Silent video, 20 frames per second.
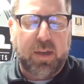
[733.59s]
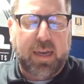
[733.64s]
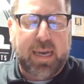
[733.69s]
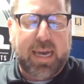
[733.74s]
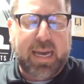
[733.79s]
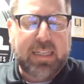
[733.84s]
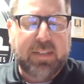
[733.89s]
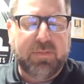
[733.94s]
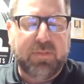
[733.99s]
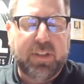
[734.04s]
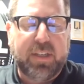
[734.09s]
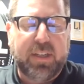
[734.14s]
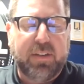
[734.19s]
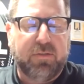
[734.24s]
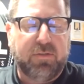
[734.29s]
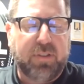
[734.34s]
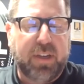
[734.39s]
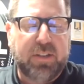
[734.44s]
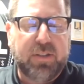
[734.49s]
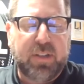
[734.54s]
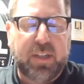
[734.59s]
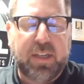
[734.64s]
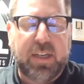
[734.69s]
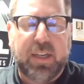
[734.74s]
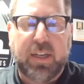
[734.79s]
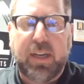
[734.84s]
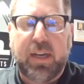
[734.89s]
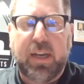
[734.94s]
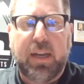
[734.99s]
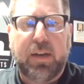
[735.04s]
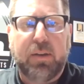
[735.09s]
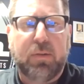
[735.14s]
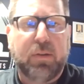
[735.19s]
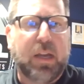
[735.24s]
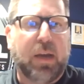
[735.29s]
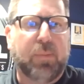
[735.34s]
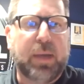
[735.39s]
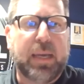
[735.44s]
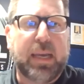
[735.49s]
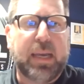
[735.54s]
actively inventing and
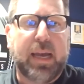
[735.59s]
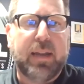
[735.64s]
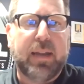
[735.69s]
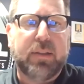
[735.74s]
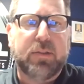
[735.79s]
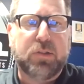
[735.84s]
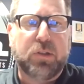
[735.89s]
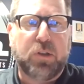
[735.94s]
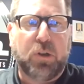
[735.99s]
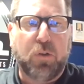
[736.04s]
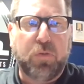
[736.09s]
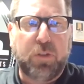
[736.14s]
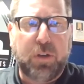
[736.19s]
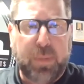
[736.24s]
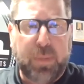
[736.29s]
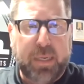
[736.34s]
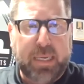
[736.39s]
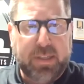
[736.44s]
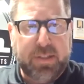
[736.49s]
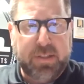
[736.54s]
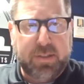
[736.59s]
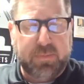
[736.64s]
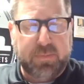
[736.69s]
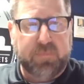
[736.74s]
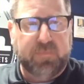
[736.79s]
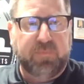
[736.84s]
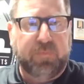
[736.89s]
coming out of this COVID piece,